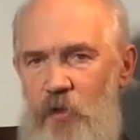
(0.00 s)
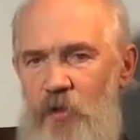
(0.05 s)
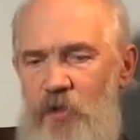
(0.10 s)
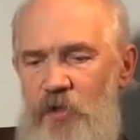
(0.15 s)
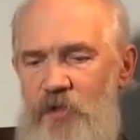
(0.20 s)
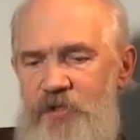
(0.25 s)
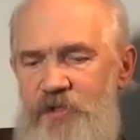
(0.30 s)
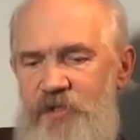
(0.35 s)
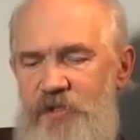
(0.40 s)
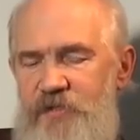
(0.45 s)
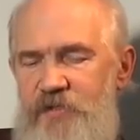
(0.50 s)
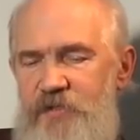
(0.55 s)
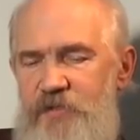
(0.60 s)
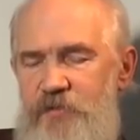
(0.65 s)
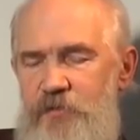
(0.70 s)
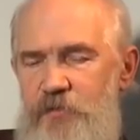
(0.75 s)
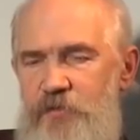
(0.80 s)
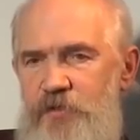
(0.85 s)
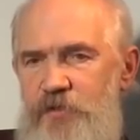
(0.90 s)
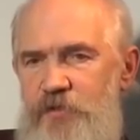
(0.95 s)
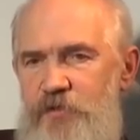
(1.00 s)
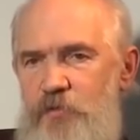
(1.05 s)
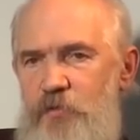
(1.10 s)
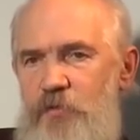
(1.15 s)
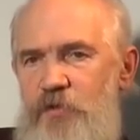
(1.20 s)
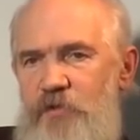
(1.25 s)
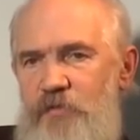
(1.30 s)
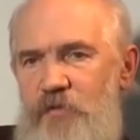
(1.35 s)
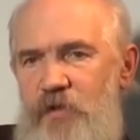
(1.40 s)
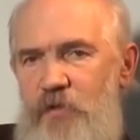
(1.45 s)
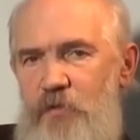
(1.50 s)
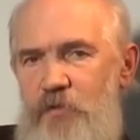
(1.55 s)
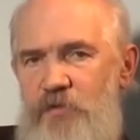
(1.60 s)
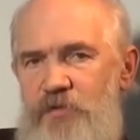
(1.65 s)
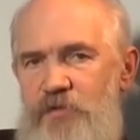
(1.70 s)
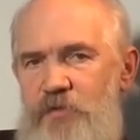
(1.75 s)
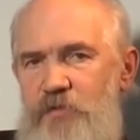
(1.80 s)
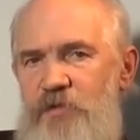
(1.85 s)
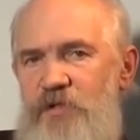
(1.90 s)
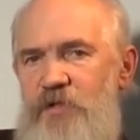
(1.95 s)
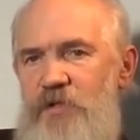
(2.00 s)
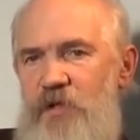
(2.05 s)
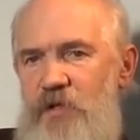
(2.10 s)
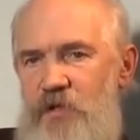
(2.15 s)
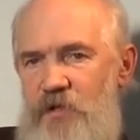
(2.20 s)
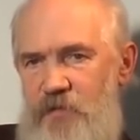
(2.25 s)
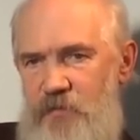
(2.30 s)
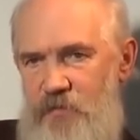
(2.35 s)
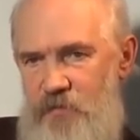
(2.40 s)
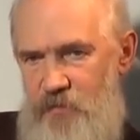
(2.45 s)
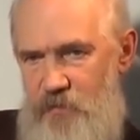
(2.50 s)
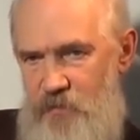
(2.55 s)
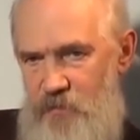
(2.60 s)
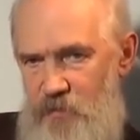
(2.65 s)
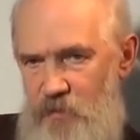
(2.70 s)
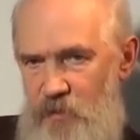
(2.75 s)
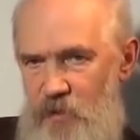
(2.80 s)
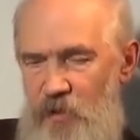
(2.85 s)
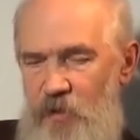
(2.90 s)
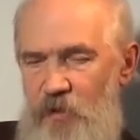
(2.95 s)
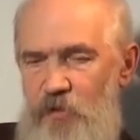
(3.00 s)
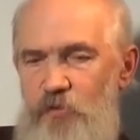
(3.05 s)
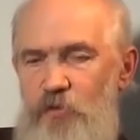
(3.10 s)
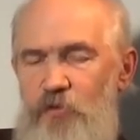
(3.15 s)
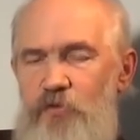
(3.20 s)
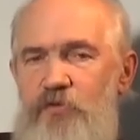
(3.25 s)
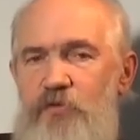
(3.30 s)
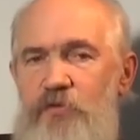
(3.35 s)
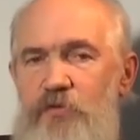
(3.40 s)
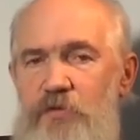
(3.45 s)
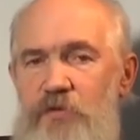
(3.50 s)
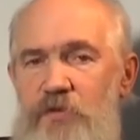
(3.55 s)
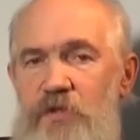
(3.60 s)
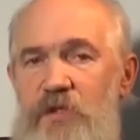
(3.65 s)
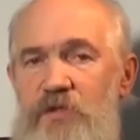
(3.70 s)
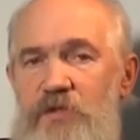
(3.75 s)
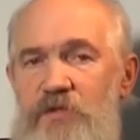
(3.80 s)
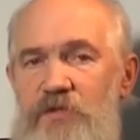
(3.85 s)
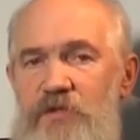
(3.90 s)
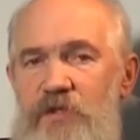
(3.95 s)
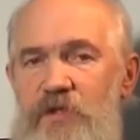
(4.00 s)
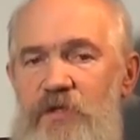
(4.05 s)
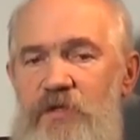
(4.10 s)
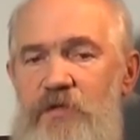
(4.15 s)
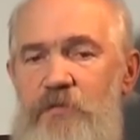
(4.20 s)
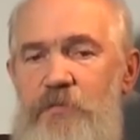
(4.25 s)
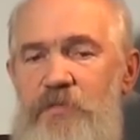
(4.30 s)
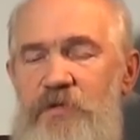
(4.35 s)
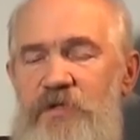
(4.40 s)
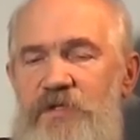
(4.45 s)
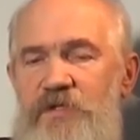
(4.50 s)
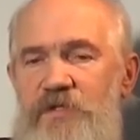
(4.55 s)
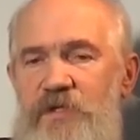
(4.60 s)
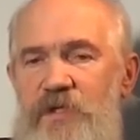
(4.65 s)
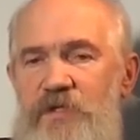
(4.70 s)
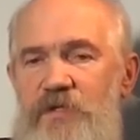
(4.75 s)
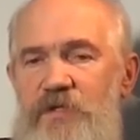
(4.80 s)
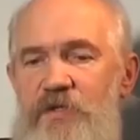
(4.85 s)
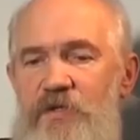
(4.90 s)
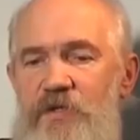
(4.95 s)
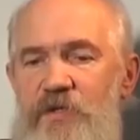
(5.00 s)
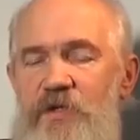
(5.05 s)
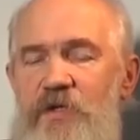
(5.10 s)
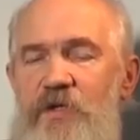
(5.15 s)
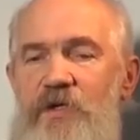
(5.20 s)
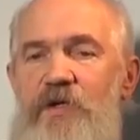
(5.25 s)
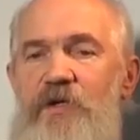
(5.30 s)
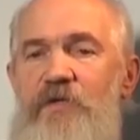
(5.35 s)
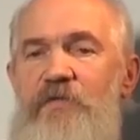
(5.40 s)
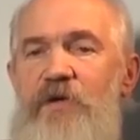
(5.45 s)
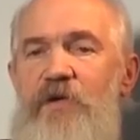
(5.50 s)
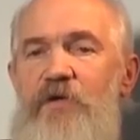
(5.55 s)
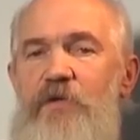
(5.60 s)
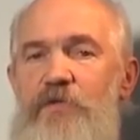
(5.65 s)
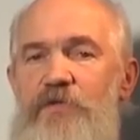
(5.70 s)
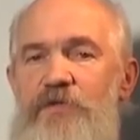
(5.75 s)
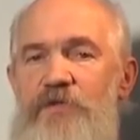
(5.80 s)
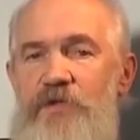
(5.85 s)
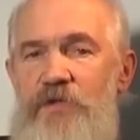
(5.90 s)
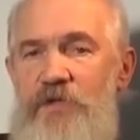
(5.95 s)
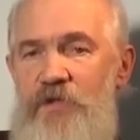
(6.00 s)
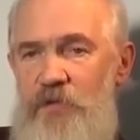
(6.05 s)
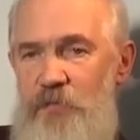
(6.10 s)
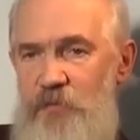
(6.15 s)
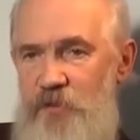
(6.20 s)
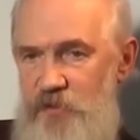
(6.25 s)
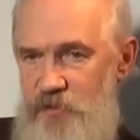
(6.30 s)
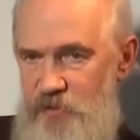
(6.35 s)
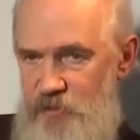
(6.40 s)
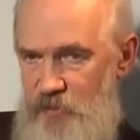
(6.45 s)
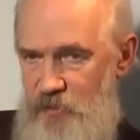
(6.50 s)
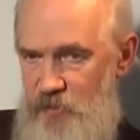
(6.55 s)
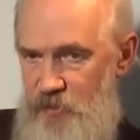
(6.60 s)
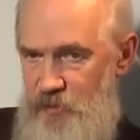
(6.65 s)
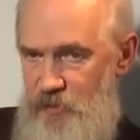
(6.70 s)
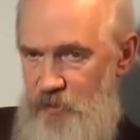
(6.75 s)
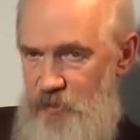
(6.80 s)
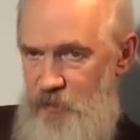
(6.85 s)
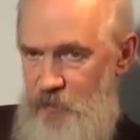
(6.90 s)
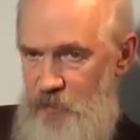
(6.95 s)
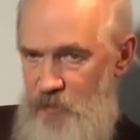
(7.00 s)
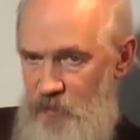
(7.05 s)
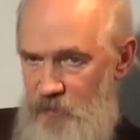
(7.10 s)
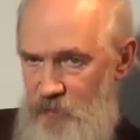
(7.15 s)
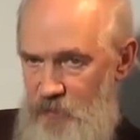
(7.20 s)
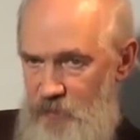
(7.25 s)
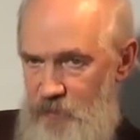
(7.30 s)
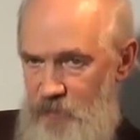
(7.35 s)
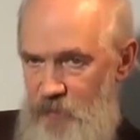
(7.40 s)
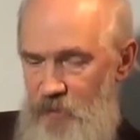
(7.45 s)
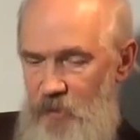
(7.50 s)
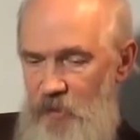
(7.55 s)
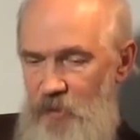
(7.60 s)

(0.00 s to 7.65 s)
well that if minerals undergo evolution, then there must be an evolution in chemical elements.